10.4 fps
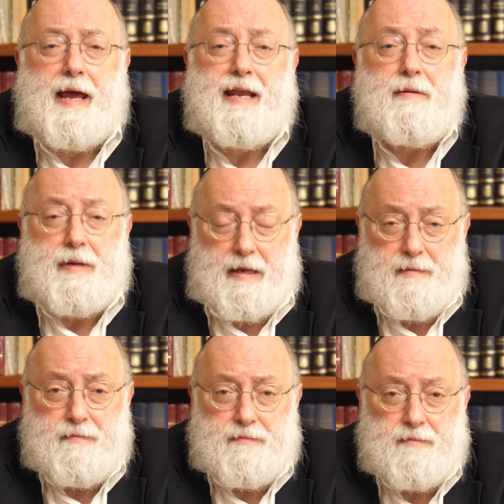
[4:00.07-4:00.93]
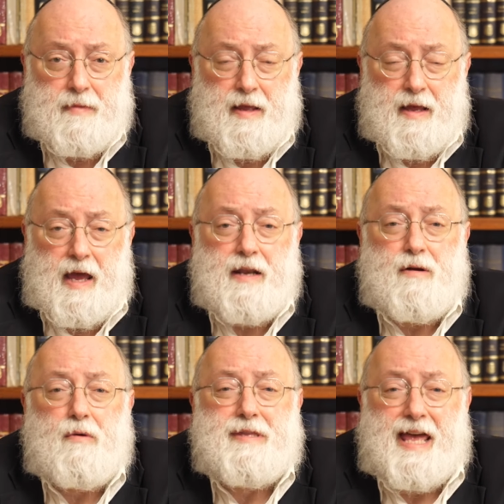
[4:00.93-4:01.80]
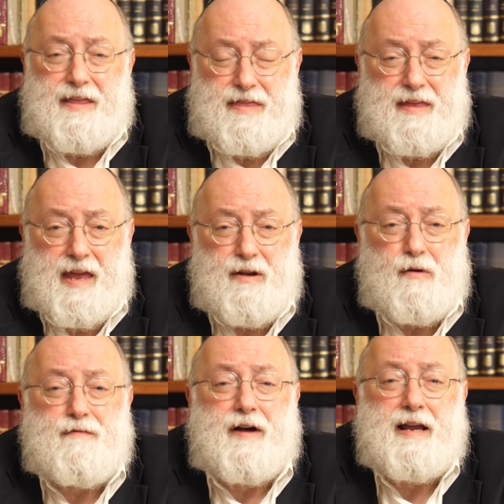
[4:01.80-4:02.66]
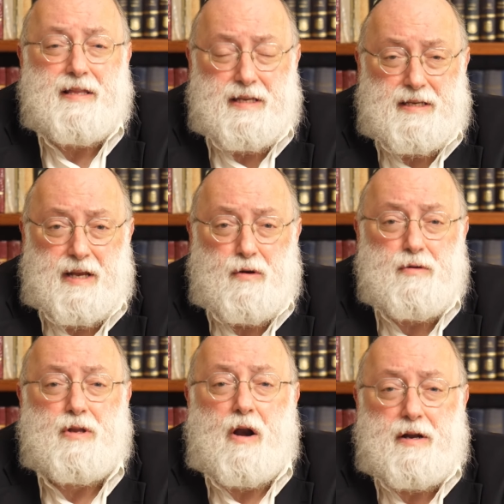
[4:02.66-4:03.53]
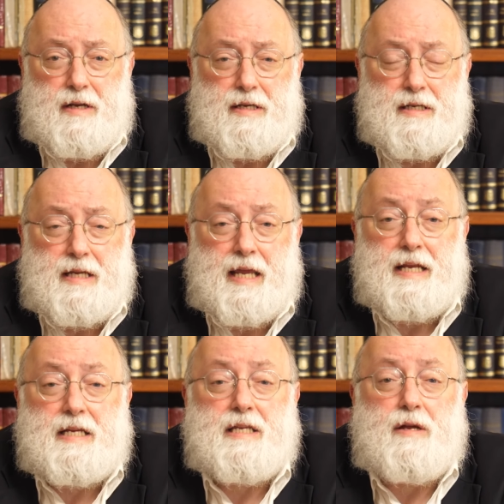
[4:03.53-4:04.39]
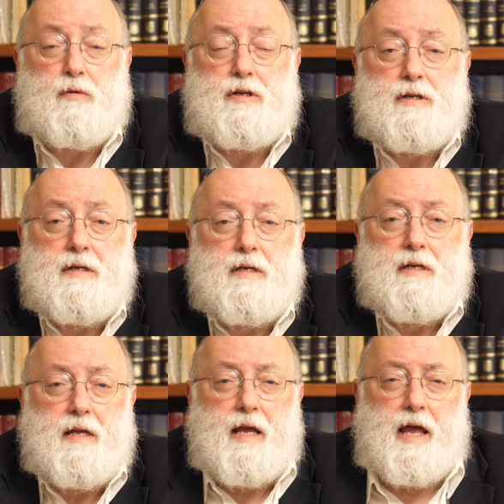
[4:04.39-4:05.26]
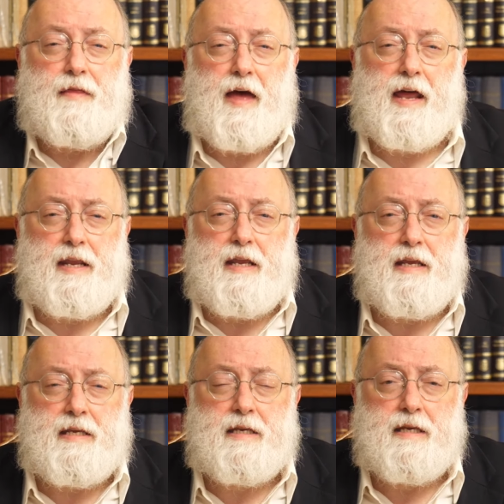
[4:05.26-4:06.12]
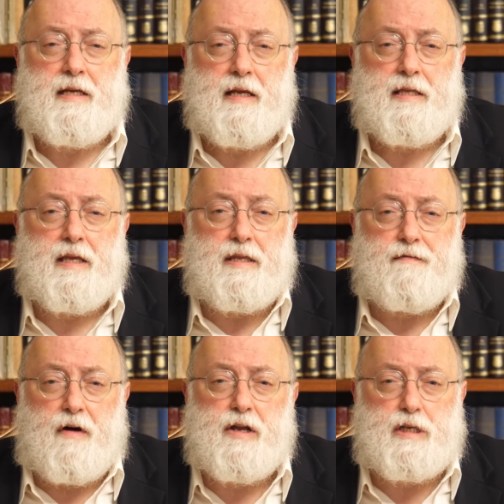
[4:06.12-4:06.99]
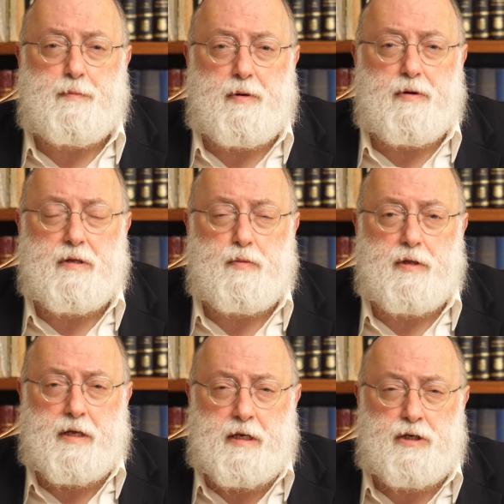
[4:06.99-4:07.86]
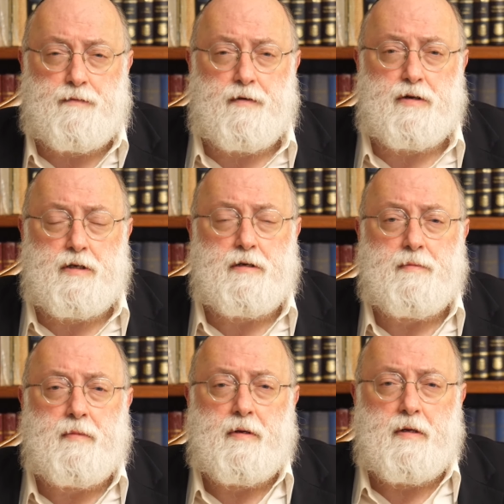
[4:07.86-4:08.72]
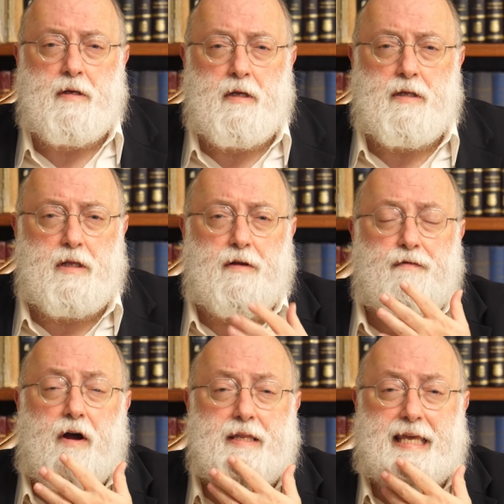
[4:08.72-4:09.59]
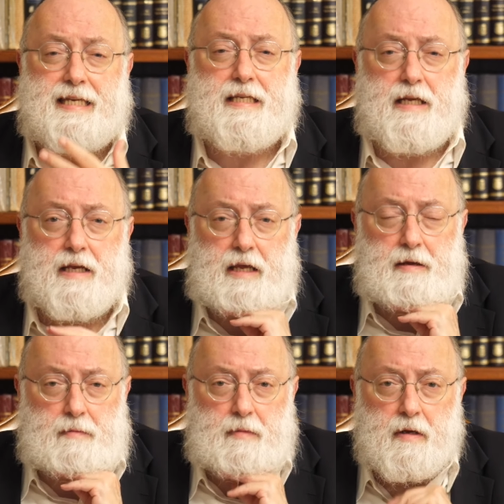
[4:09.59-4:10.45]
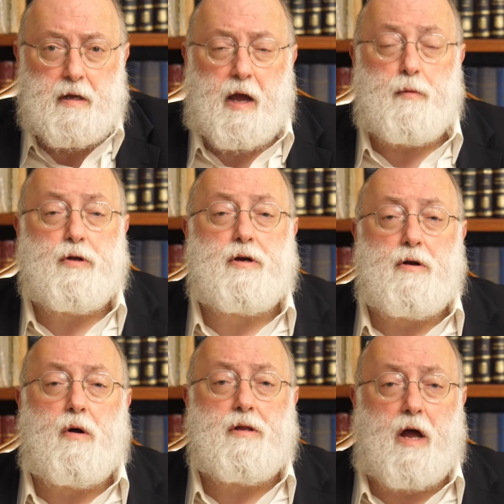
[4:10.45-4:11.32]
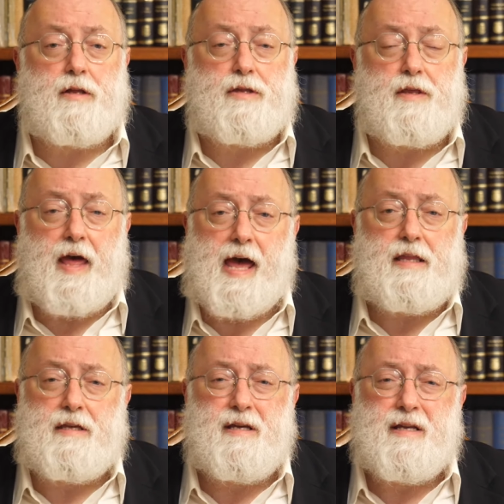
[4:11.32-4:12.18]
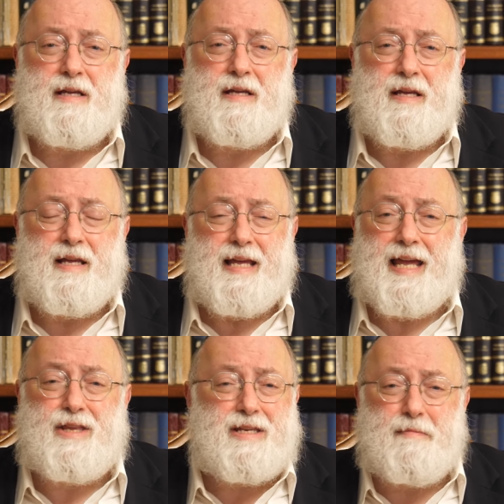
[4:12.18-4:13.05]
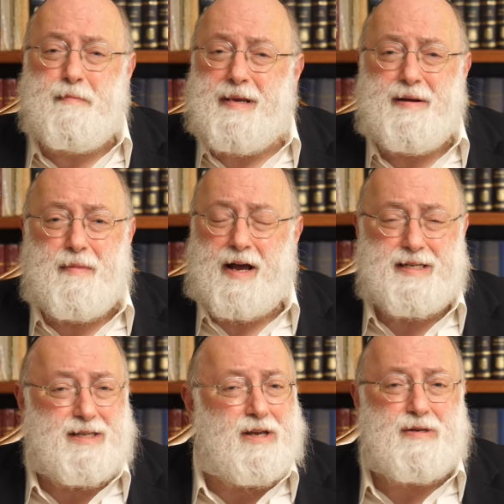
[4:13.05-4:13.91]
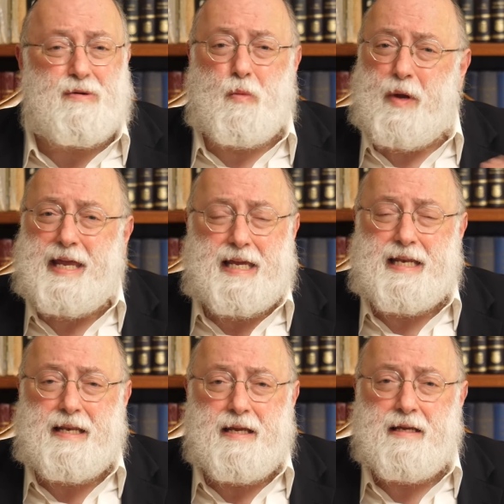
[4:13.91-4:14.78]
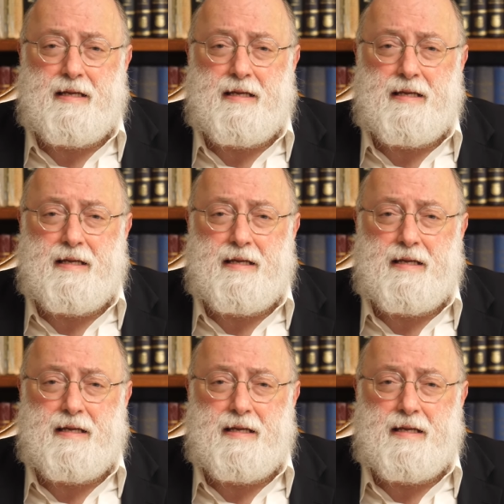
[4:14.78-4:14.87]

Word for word: enemy and no death and no violence and no darkness can extinguish. And that is the divine spirit within each of us, the divine destiny. And when you can hold on to that, it doesn't minimize, it doesn't weaken